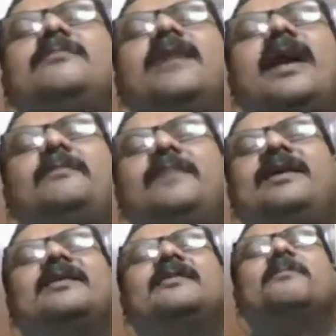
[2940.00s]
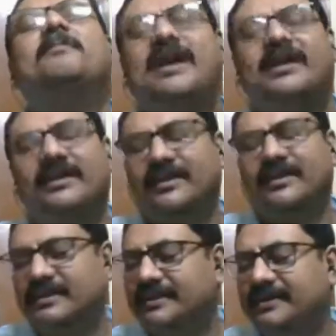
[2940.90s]
epic battle
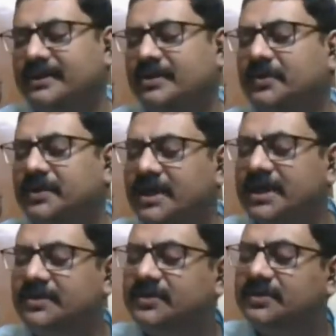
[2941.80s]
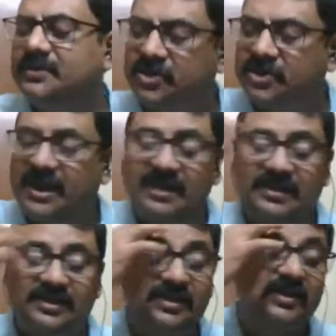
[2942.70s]
that contains the shades
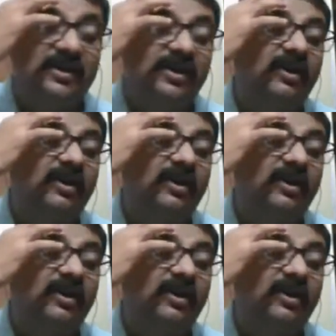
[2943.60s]
of